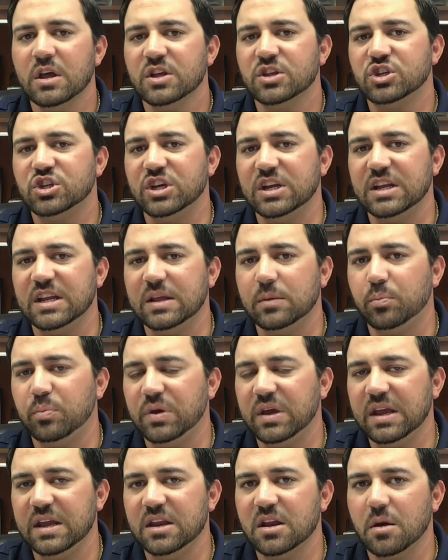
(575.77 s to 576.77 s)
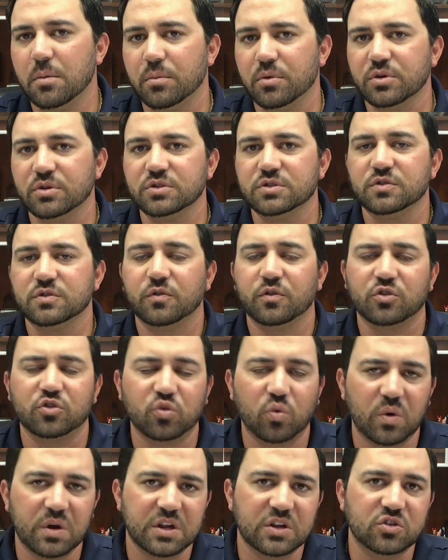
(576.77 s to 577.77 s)
GDP numbers for
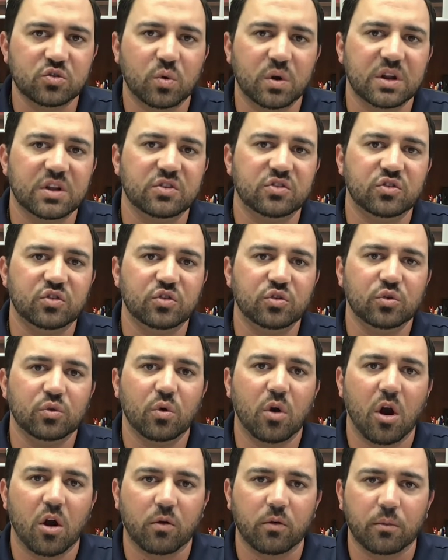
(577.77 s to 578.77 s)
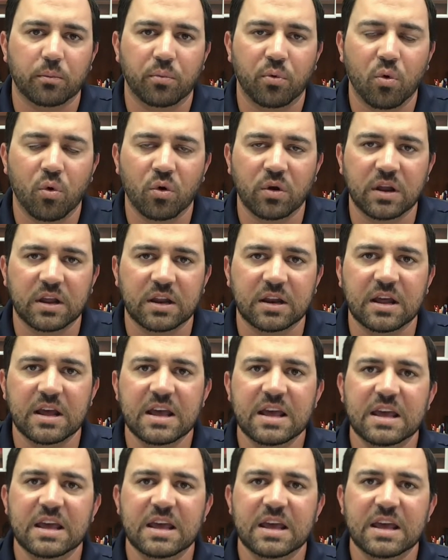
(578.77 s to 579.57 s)
2022 are reported.